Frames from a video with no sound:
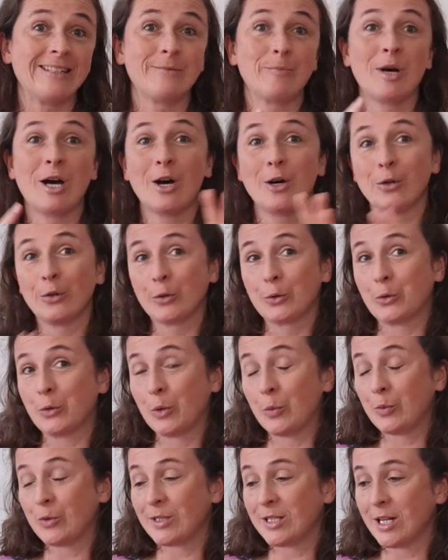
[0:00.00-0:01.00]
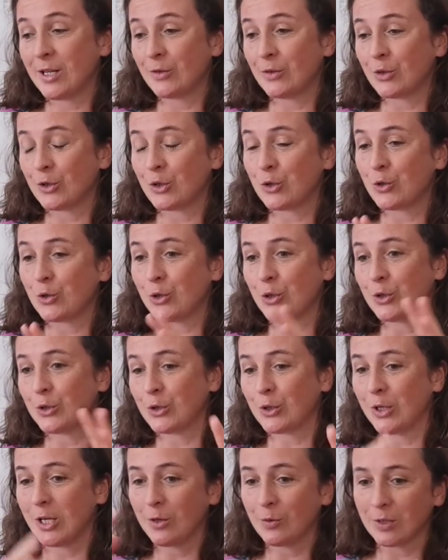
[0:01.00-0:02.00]
part of the group was at the studio.
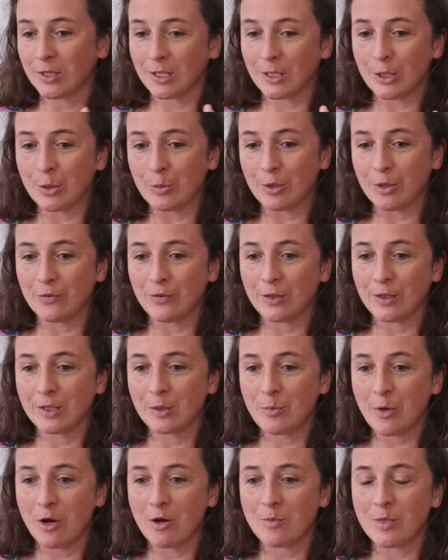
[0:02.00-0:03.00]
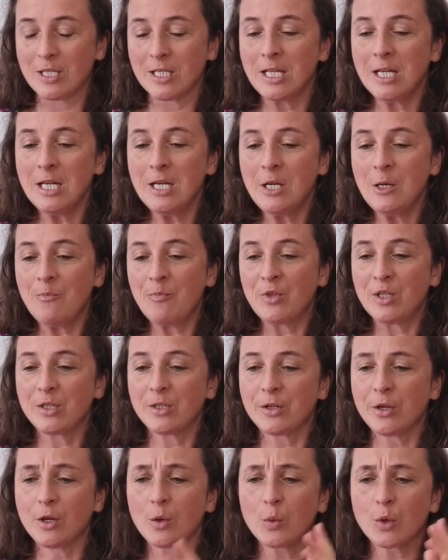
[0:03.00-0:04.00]
So that was a little bit of an experiment. And
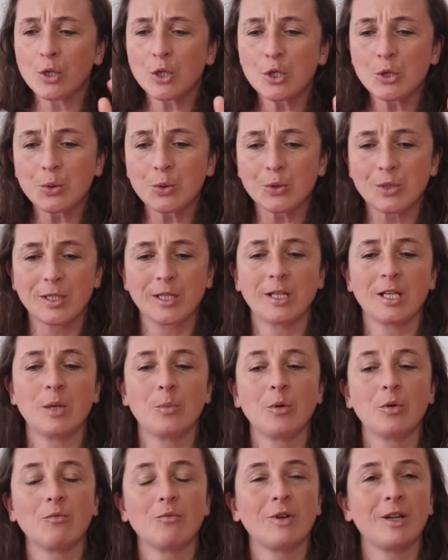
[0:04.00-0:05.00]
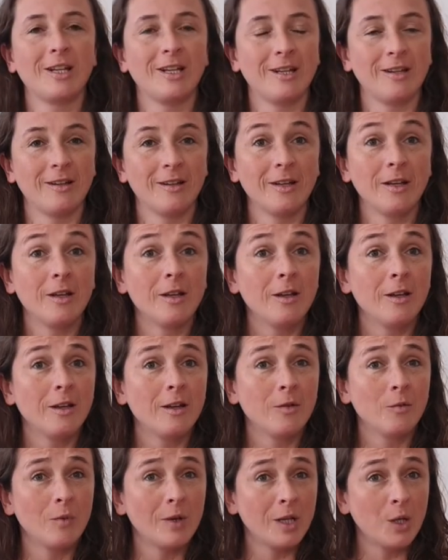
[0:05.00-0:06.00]
so I wanted to also keep it really,
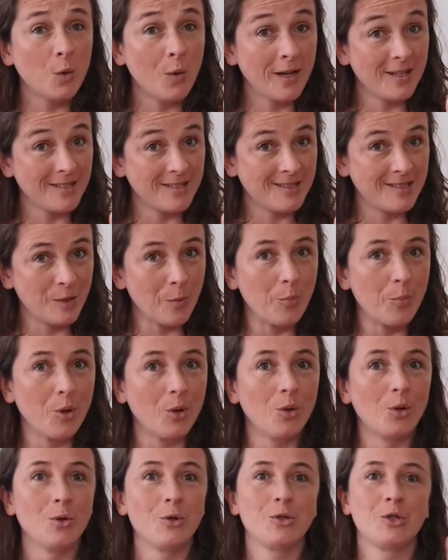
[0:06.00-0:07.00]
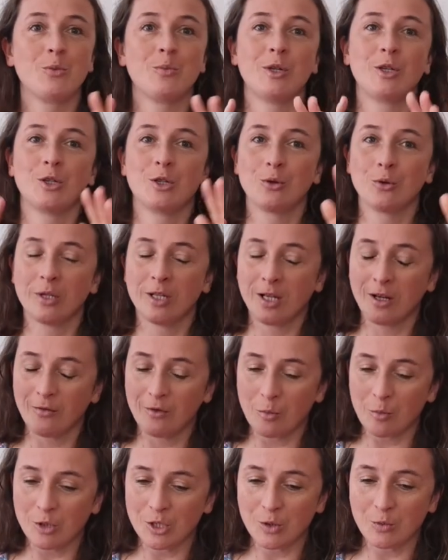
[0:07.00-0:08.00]
really quite simple to make sure that
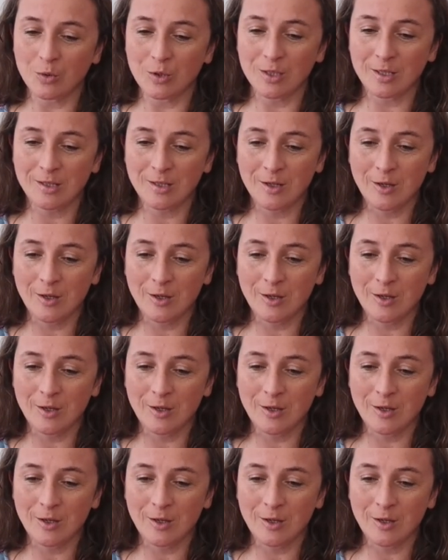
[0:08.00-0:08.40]
everybody was